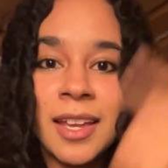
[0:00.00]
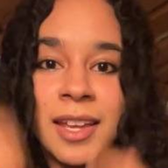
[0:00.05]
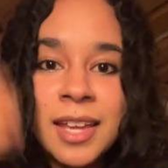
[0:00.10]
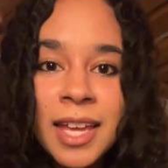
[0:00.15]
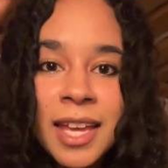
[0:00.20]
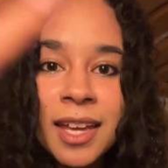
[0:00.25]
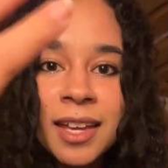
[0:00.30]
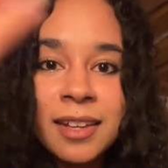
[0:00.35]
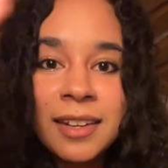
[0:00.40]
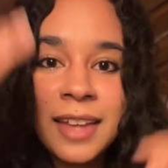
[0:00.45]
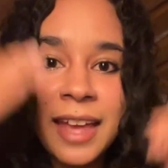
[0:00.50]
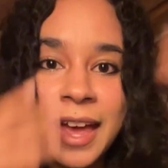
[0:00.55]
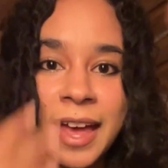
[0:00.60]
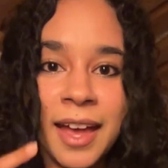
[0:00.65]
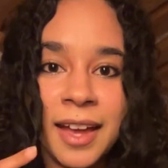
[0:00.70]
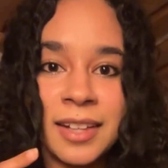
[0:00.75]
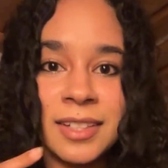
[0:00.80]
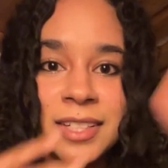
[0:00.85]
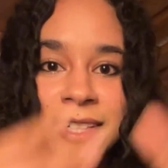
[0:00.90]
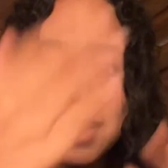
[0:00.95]
Hit,
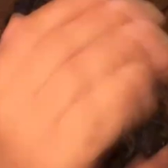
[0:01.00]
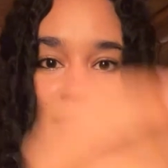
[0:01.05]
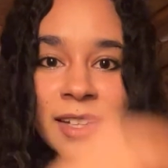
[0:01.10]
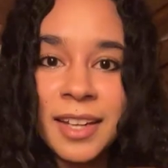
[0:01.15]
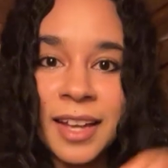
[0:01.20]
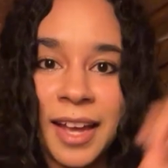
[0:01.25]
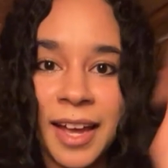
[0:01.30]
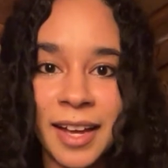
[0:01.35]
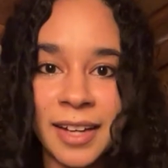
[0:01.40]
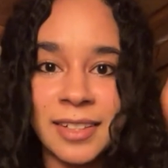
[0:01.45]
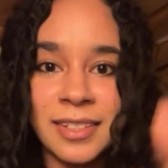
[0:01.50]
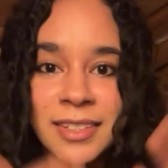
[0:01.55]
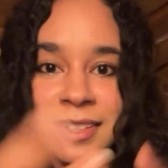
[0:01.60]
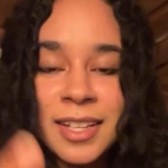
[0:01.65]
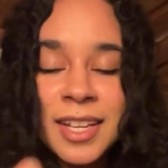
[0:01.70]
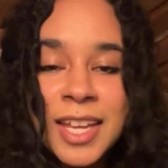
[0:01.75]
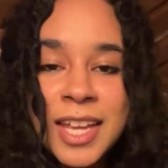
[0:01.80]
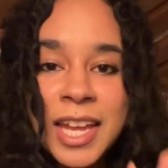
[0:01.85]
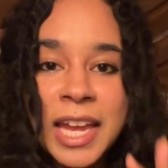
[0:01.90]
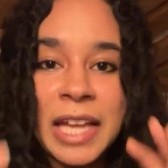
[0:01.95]
act, hit, act.
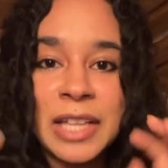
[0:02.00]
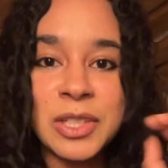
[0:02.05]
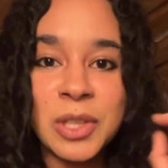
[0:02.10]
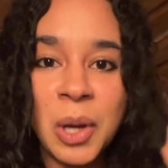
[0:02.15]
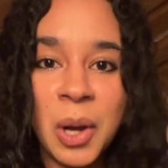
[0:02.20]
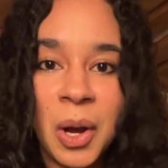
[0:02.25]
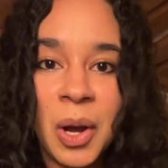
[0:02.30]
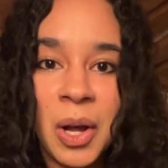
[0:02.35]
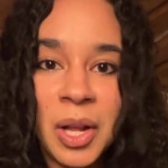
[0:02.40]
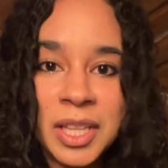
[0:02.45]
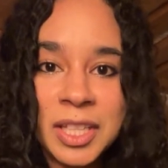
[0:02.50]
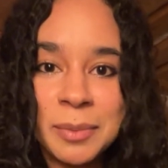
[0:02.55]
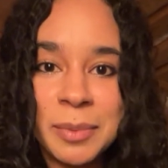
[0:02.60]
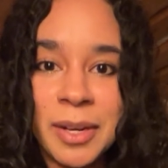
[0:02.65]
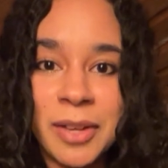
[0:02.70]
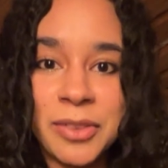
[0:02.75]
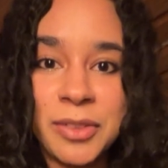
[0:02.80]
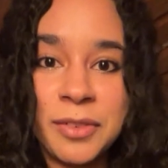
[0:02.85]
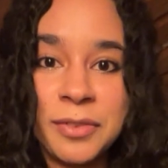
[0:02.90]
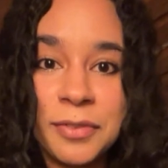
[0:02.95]
It's all
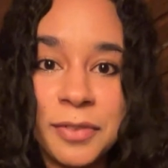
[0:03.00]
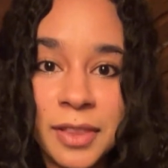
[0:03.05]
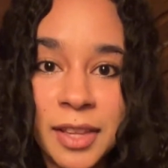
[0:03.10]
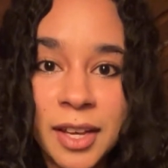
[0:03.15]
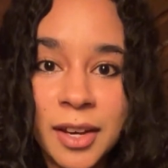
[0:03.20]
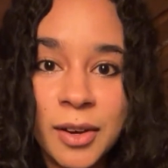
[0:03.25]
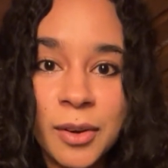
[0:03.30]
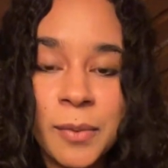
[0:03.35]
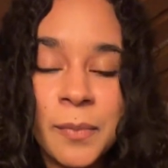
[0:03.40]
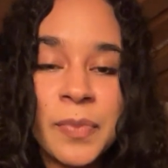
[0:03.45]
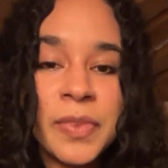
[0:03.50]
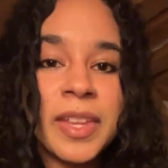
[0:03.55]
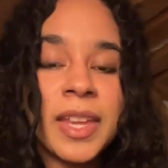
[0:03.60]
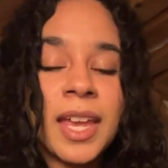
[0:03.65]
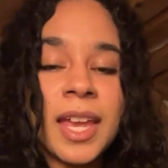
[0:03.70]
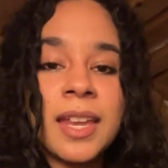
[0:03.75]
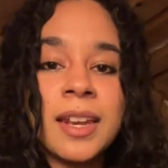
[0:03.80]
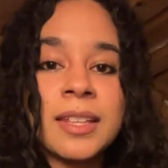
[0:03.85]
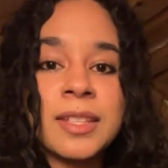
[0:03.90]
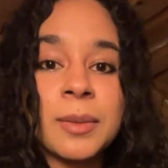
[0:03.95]
about the flow,
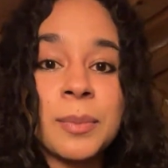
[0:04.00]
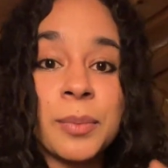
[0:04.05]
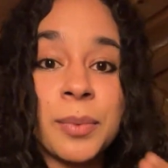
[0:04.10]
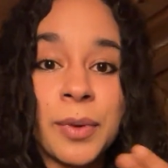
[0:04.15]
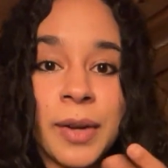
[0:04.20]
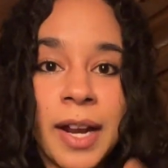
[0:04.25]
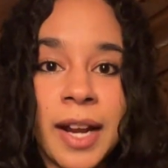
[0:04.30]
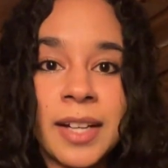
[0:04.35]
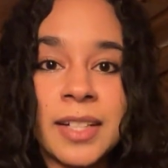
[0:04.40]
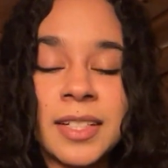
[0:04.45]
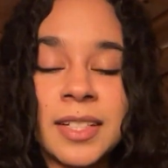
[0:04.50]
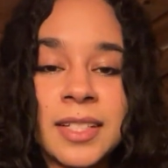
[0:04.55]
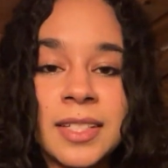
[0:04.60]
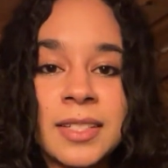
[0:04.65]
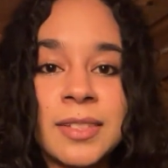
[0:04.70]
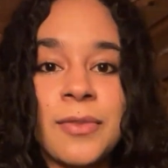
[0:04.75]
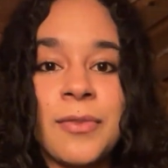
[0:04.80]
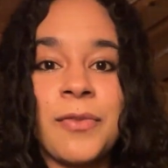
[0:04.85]
and it's a practice.